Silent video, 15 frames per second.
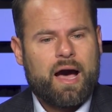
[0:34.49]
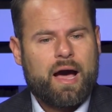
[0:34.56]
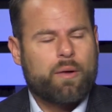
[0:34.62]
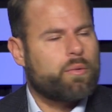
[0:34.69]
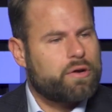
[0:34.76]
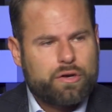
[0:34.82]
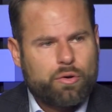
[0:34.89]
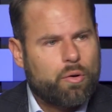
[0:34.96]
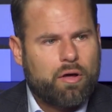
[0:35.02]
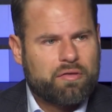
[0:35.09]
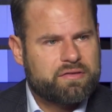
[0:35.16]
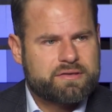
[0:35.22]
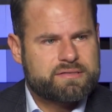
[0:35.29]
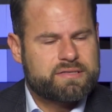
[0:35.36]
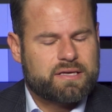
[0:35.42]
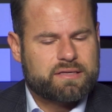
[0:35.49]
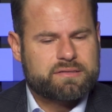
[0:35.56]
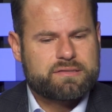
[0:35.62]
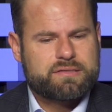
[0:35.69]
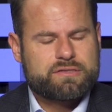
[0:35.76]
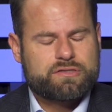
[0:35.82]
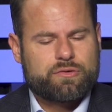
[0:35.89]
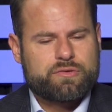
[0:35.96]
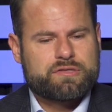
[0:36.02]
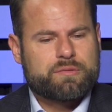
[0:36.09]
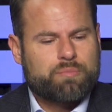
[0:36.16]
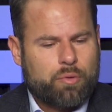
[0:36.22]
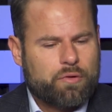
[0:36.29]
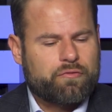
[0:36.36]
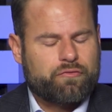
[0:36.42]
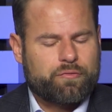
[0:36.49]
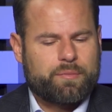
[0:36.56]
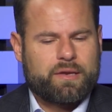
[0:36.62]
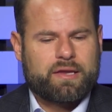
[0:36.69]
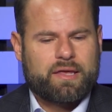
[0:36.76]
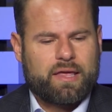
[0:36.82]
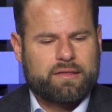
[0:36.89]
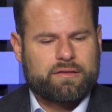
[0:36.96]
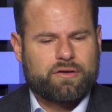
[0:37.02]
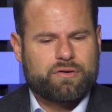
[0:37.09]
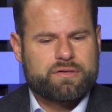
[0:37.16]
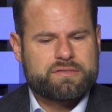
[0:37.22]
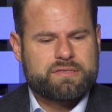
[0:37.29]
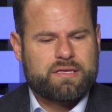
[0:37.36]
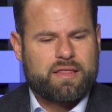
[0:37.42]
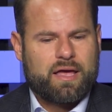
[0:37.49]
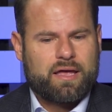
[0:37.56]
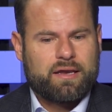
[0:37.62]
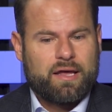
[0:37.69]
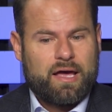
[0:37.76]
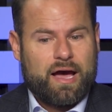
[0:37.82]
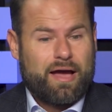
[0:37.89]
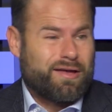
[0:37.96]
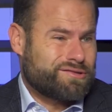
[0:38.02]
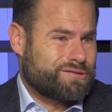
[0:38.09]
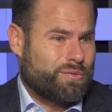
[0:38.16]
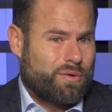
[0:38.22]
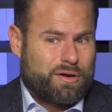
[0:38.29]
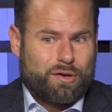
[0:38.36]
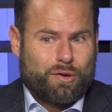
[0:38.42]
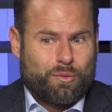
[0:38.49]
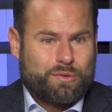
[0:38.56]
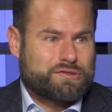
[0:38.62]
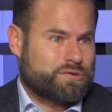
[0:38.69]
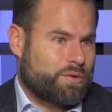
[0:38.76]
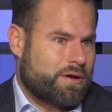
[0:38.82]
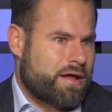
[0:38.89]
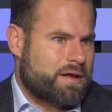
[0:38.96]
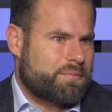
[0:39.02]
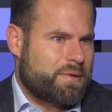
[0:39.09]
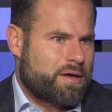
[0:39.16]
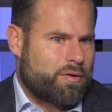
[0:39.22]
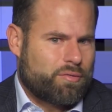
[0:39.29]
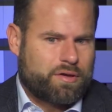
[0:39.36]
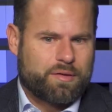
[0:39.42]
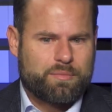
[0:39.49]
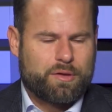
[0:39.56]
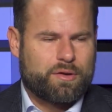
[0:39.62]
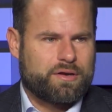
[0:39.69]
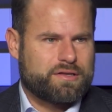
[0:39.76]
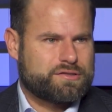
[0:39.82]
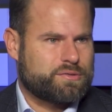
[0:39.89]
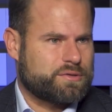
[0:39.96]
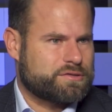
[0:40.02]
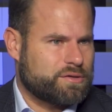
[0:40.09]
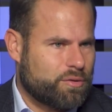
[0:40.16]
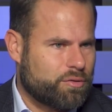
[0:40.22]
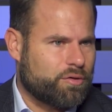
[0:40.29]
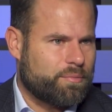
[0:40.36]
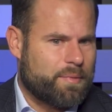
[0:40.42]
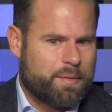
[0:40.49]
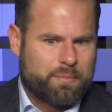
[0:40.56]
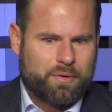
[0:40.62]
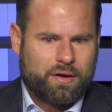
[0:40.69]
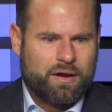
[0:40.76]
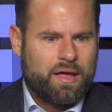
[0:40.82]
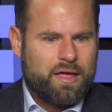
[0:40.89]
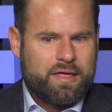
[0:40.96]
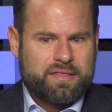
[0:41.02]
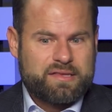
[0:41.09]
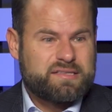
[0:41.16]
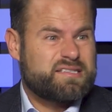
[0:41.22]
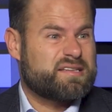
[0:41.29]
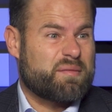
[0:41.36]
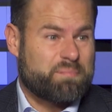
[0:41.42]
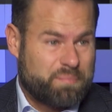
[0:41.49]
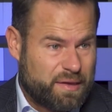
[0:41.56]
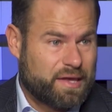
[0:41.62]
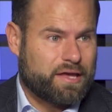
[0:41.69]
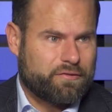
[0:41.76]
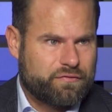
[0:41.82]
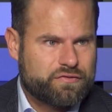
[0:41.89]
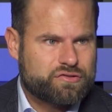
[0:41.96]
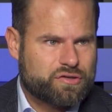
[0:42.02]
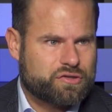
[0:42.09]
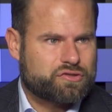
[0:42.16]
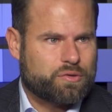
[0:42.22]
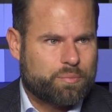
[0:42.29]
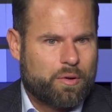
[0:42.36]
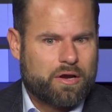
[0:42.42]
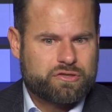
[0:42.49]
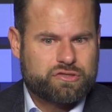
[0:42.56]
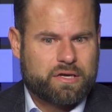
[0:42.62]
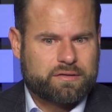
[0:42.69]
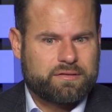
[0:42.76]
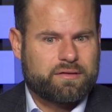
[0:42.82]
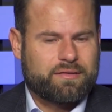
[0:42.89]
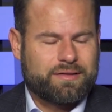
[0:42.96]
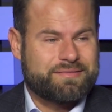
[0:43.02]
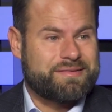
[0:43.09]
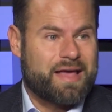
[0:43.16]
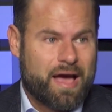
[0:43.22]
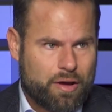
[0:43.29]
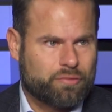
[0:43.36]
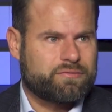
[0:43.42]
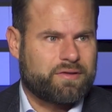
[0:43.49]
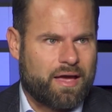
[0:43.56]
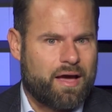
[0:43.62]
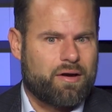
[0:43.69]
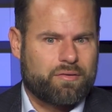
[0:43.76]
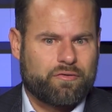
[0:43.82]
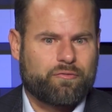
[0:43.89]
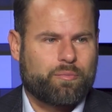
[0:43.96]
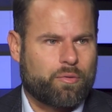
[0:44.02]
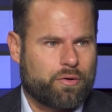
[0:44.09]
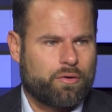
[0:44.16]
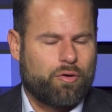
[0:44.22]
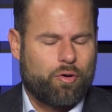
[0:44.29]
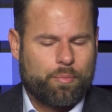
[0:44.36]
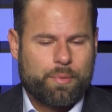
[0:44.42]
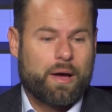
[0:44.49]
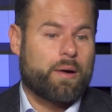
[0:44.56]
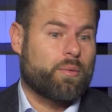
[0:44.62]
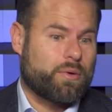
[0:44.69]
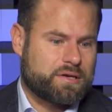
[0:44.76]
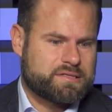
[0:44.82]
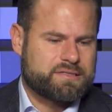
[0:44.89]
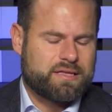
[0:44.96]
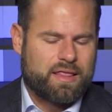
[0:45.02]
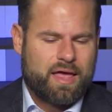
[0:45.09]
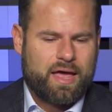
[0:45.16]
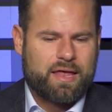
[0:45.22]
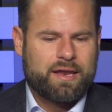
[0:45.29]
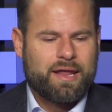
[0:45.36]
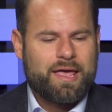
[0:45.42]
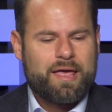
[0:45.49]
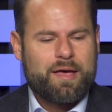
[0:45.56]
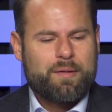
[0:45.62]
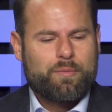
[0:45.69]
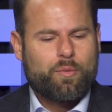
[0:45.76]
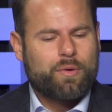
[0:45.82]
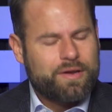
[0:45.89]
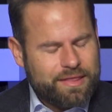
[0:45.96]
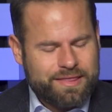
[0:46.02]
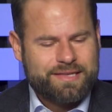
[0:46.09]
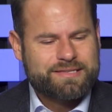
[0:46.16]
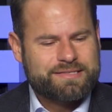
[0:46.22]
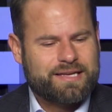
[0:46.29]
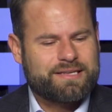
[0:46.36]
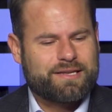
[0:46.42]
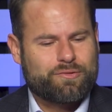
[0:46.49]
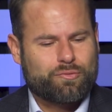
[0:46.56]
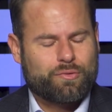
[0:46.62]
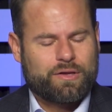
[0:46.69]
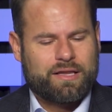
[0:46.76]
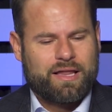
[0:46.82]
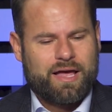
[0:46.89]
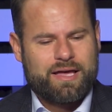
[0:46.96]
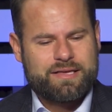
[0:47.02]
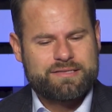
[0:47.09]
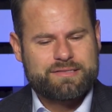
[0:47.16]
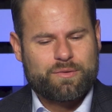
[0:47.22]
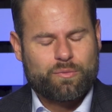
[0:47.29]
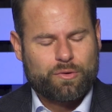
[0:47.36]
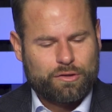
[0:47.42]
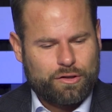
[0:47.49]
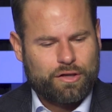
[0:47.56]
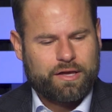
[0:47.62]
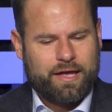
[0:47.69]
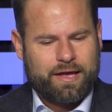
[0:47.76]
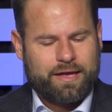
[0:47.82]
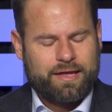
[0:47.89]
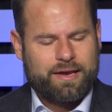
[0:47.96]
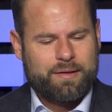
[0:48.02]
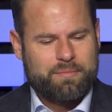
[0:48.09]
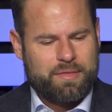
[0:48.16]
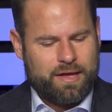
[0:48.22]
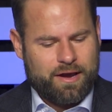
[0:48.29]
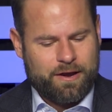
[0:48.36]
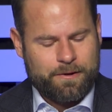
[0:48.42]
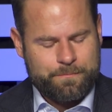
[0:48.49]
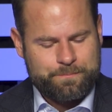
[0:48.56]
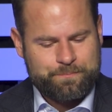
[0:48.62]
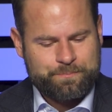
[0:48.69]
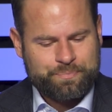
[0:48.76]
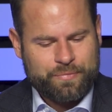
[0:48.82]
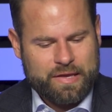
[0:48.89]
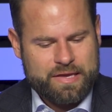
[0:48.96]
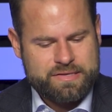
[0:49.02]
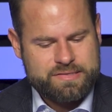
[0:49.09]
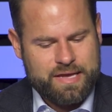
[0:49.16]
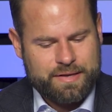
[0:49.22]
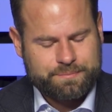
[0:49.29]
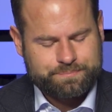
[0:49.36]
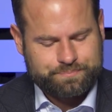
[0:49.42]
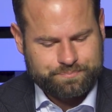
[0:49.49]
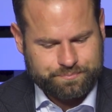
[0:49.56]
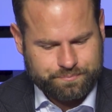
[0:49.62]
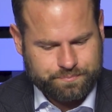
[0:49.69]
I want to know all these things, so it's important for me to get there to see that. I also want to know what's going on in my own community. So as local member, this is a big infrastructure project in the downtown of Port Hope. I want to see that. But one of the things I didn't realize, and we're looking, and I'm there, is that